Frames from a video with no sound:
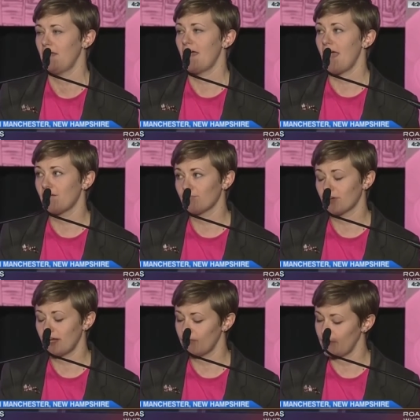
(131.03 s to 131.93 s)

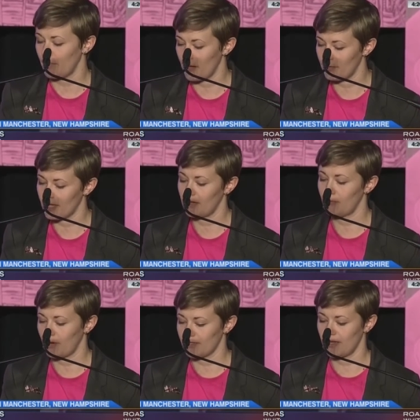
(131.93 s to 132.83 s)
Every Republican
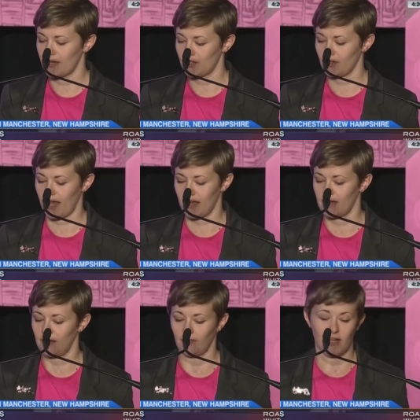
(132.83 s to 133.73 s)
presidential
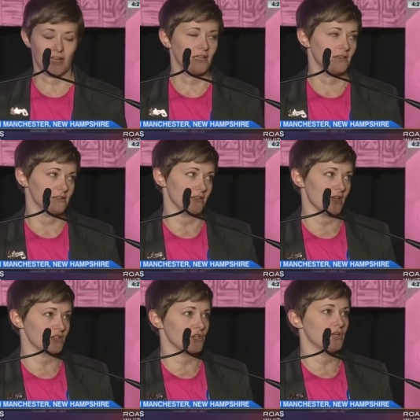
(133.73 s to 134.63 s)
candidate running in this
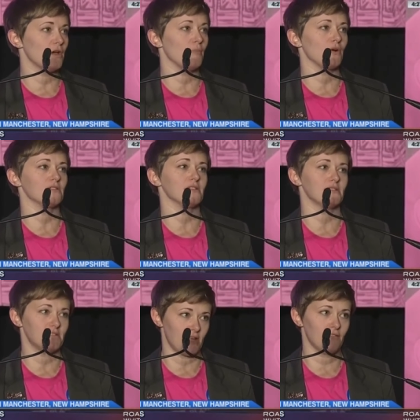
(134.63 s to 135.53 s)
election opposes
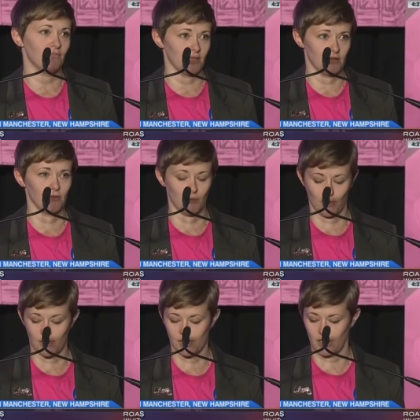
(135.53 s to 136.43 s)
safe legal
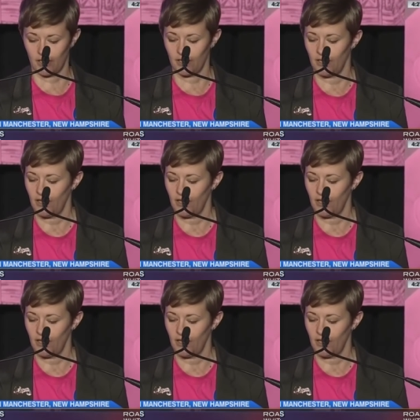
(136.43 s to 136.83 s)
abortion